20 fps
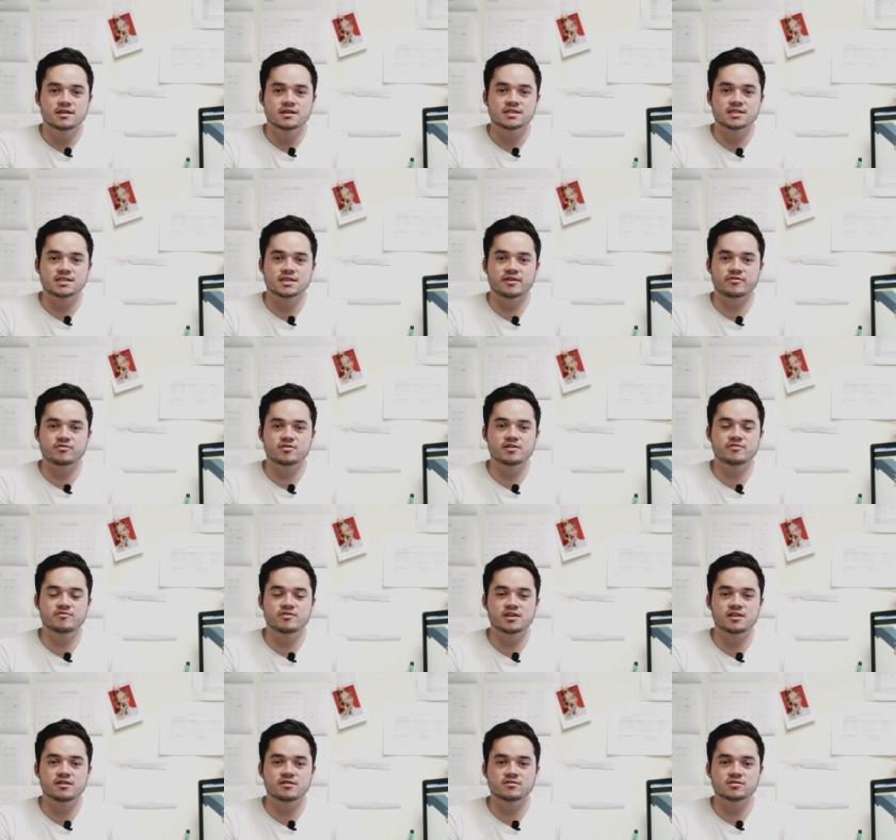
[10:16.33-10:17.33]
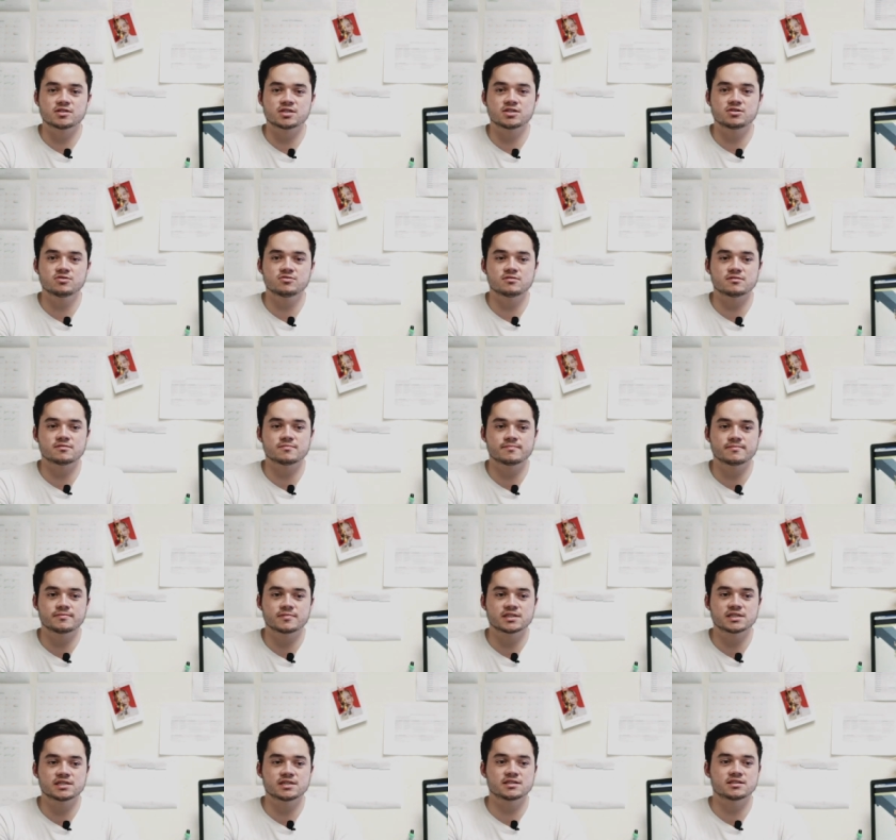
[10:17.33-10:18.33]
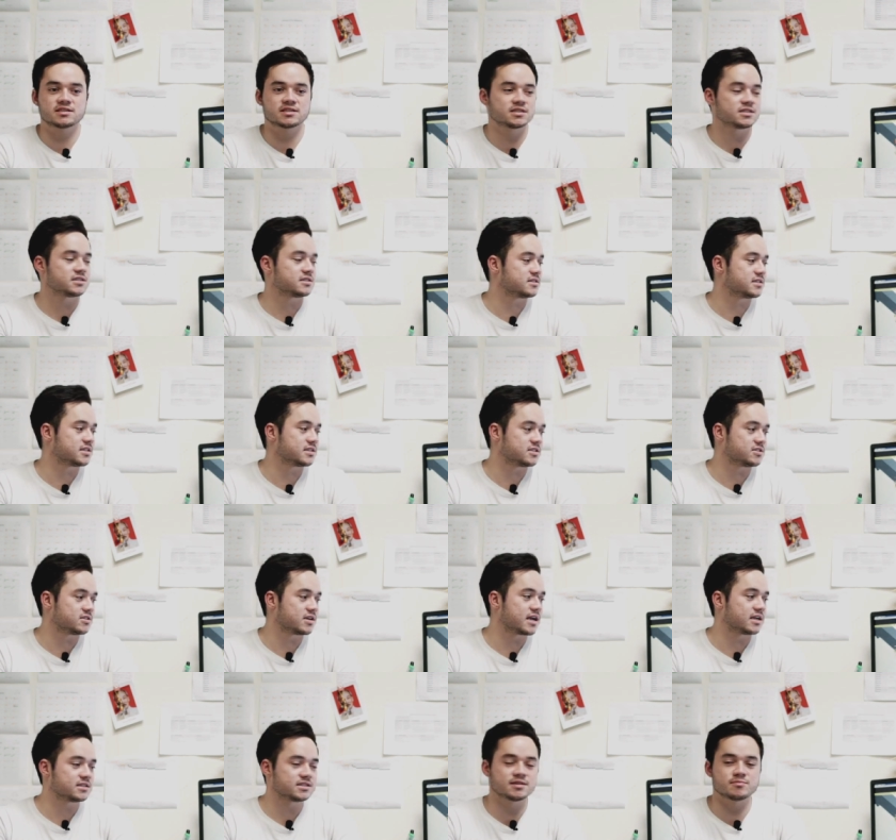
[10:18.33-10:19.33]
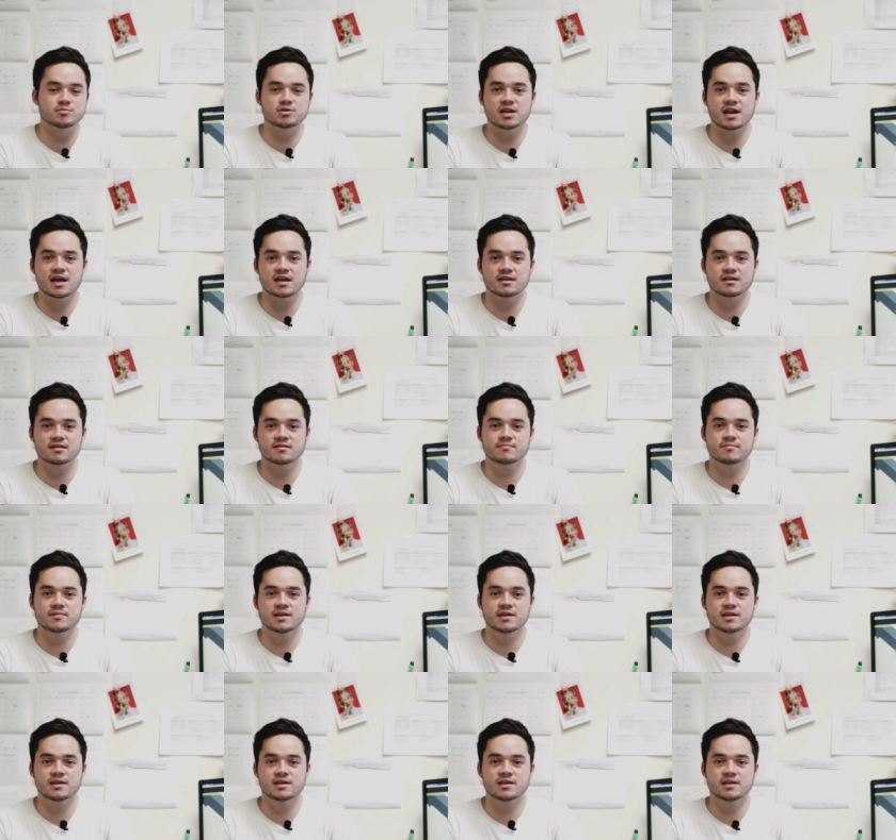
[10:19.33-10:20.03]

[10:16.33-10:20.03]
CFD videos soon since since you guys seem to like it.